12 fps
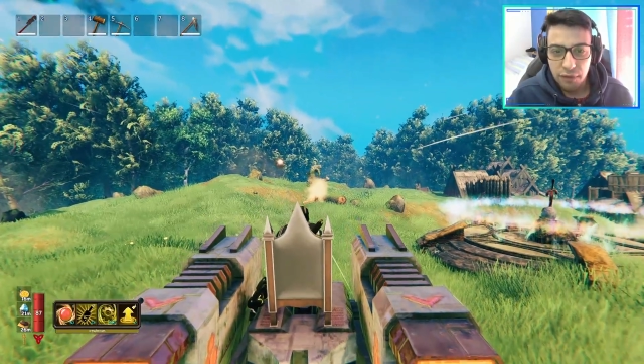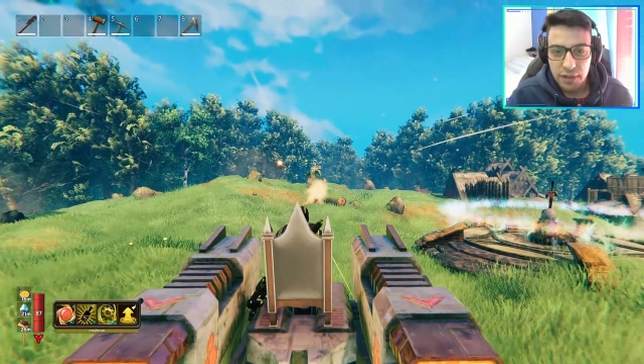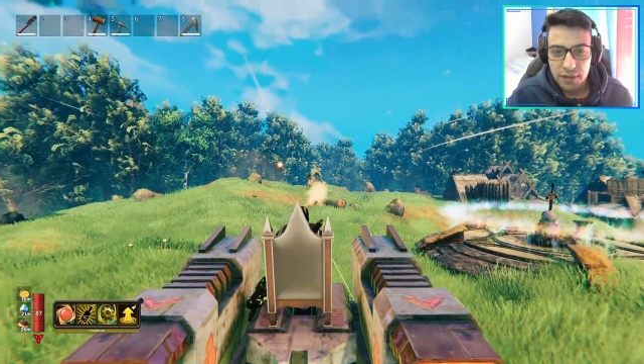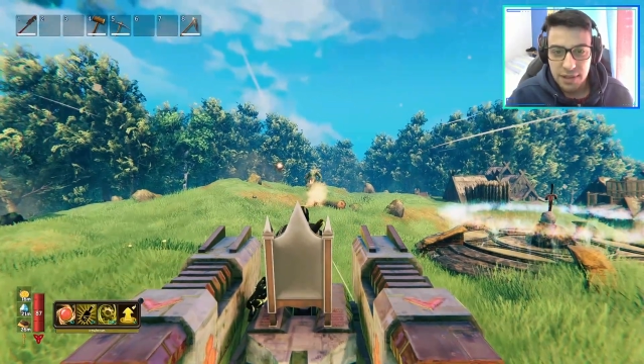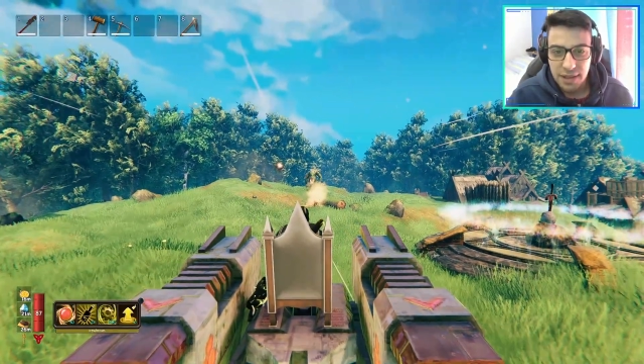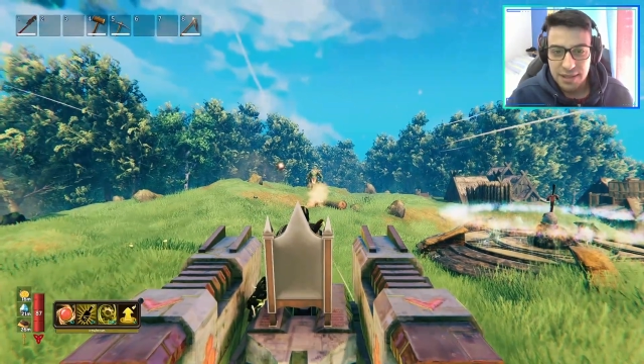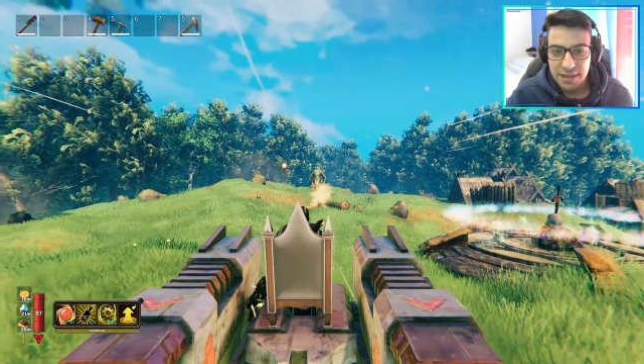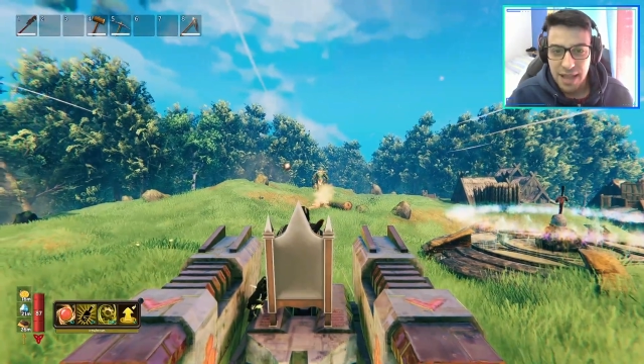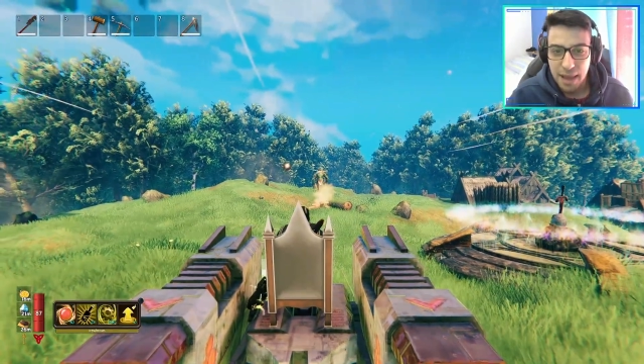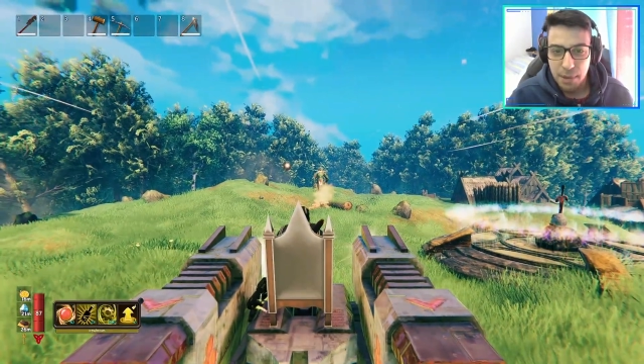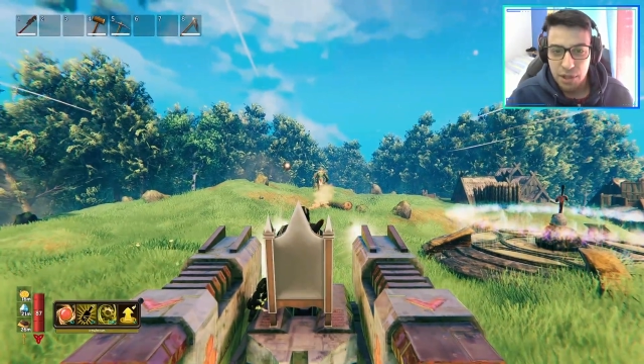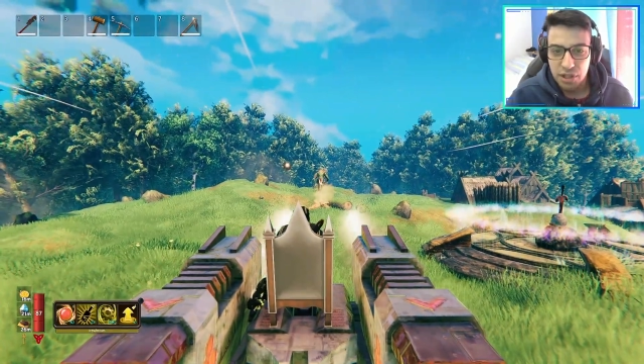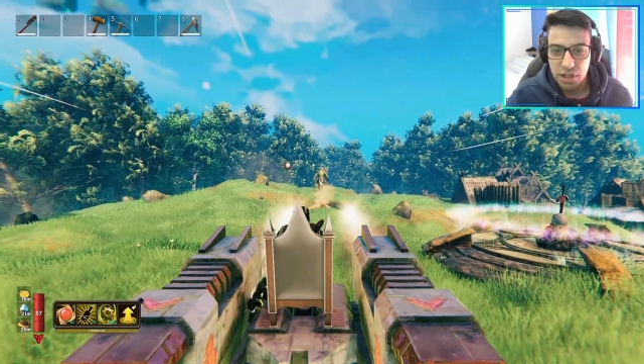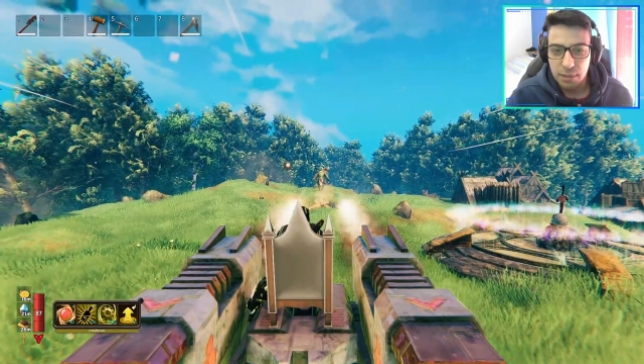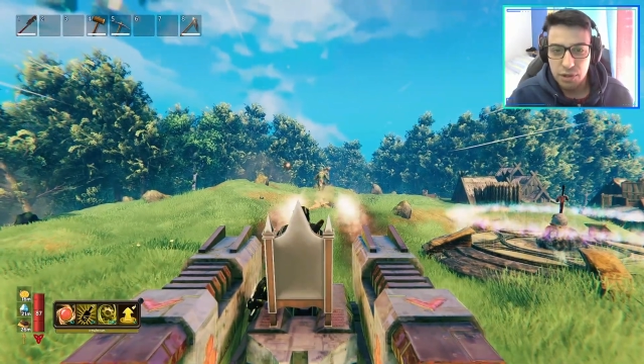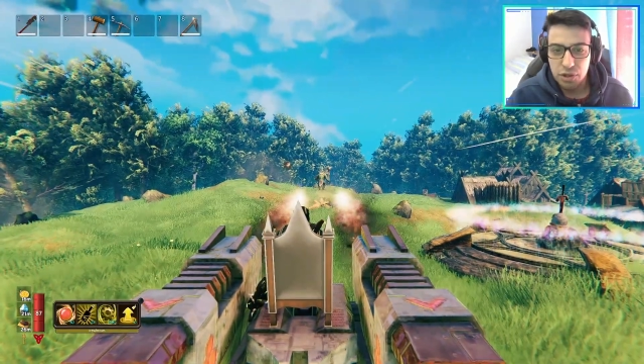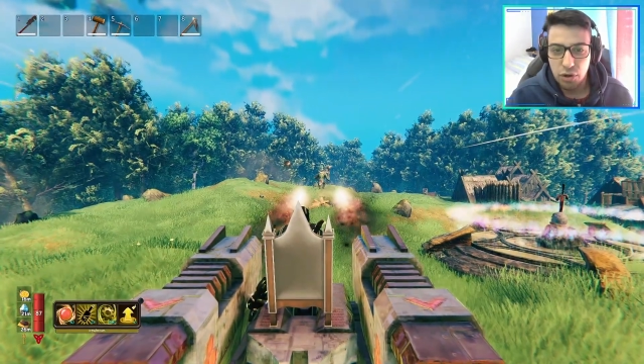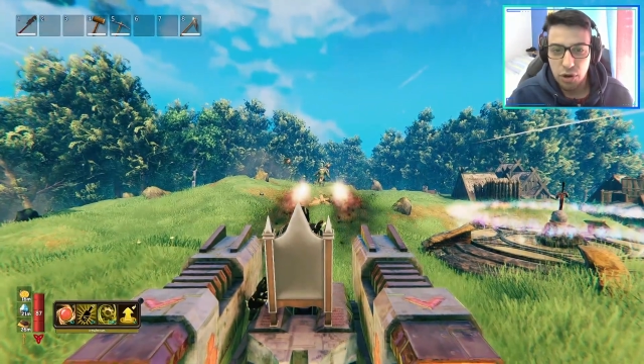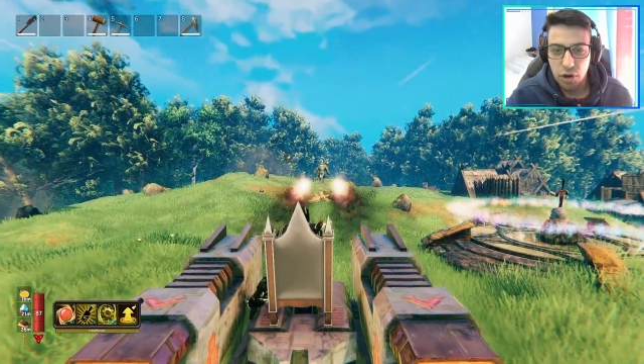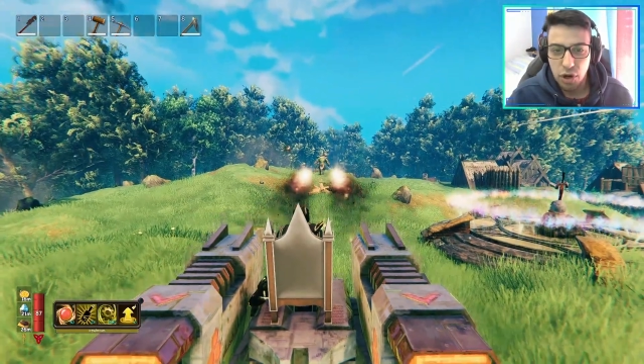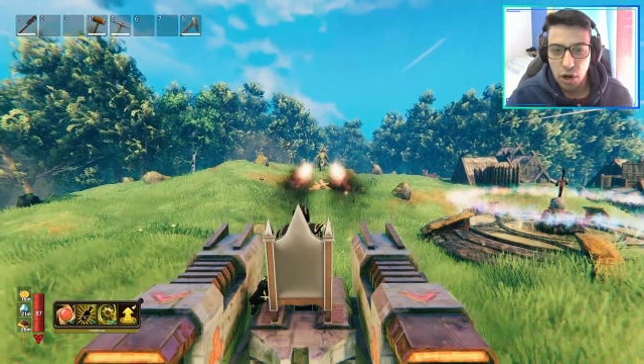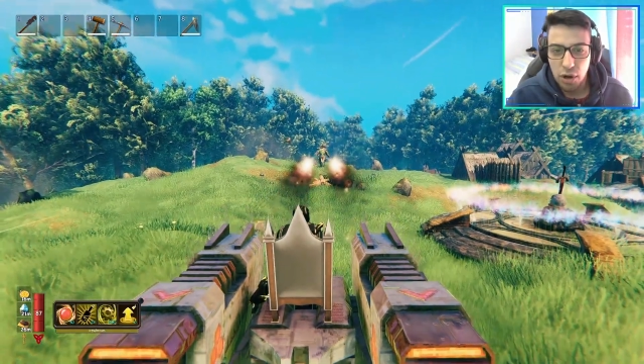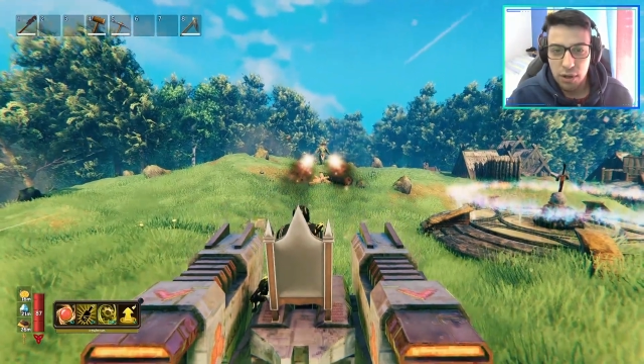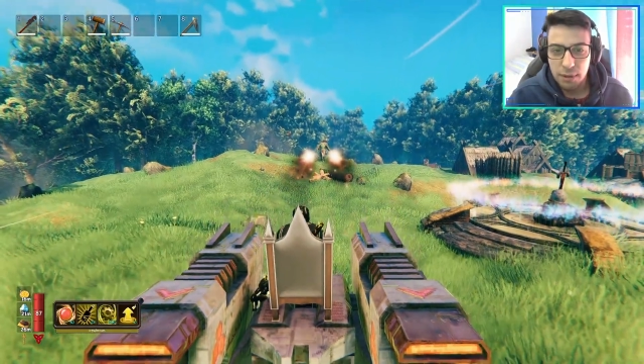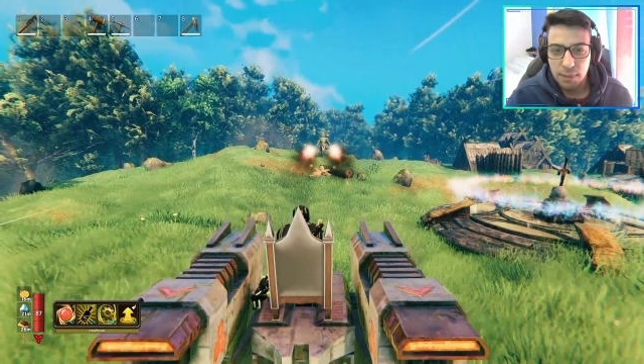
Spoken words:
this does that much damage or not,